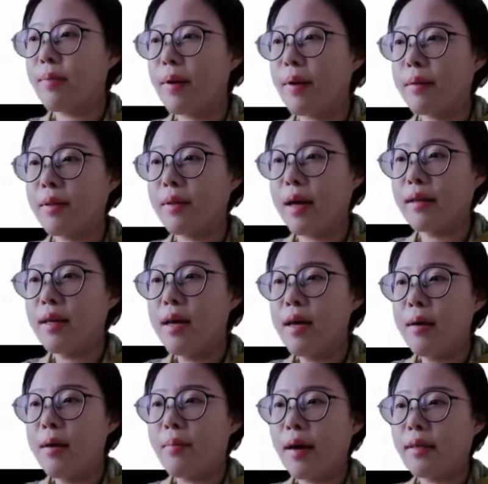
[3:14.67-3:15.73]
pipeline
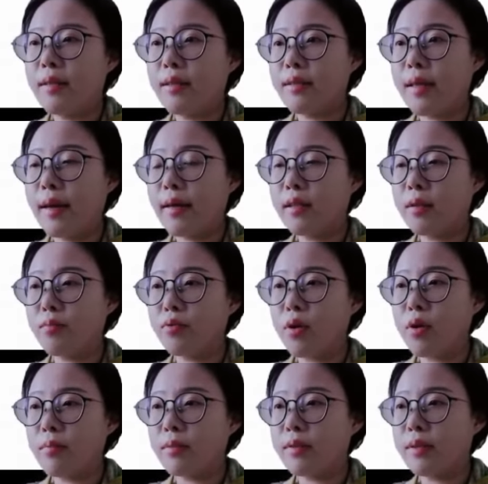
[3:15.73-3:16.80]
by designing
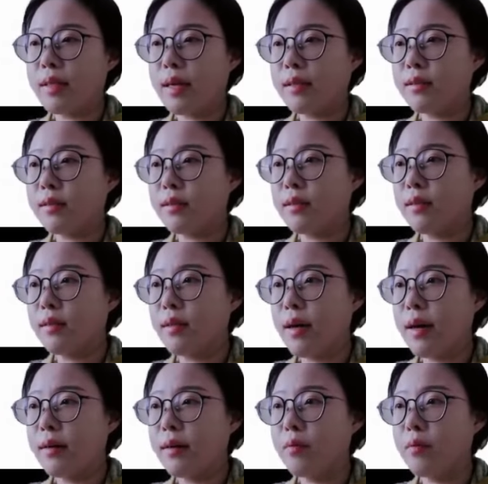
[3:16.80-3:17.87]
prompts that
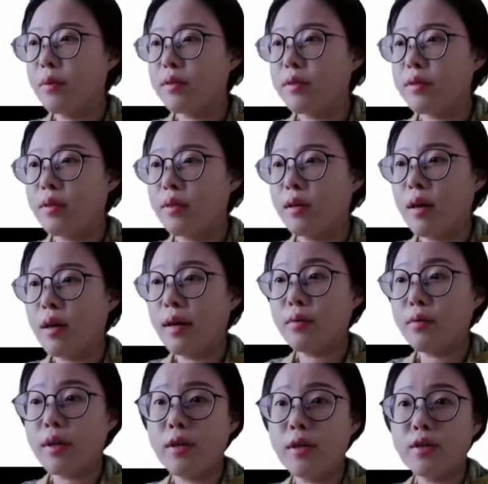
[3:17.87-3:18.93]
align with the
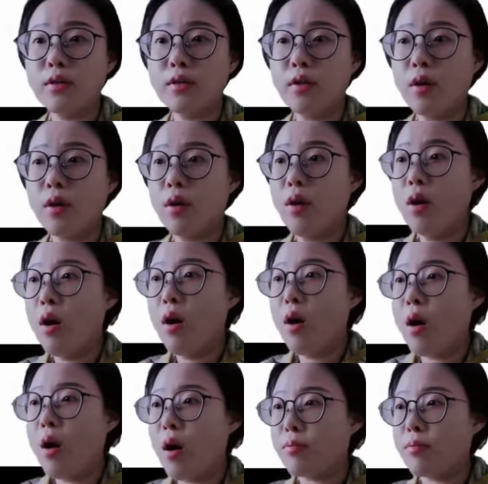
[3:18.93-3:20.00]
educational
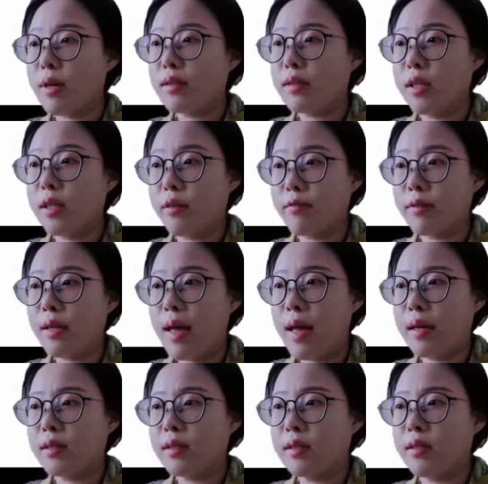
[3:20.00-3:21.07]
objectives
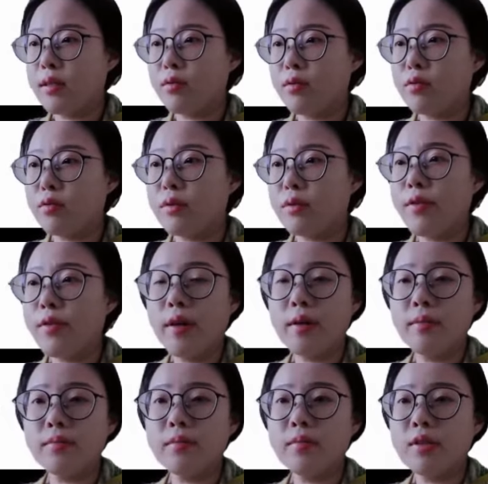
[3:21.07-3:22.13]
and the chosen
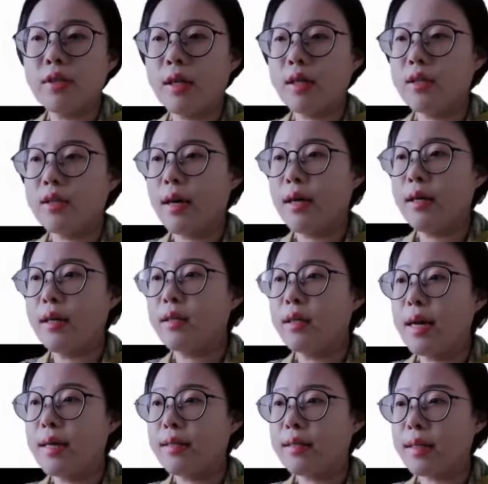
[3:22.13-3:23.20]
theme, such as
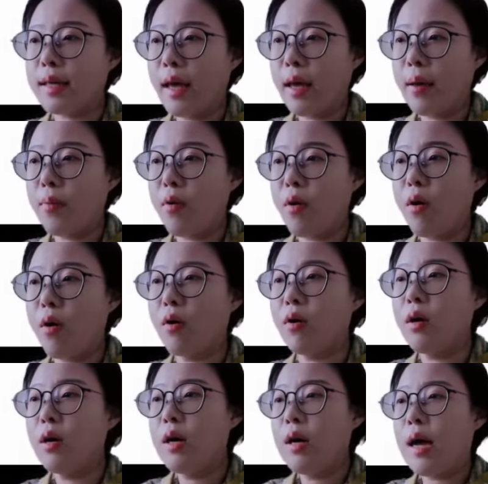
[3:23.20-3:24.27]
landscape or
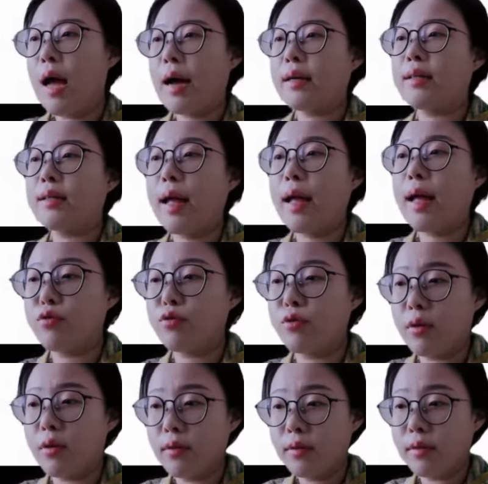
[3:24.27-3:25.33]

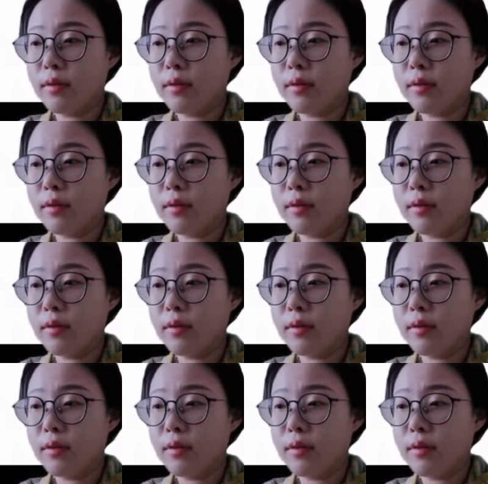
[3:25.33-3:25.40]
architecture.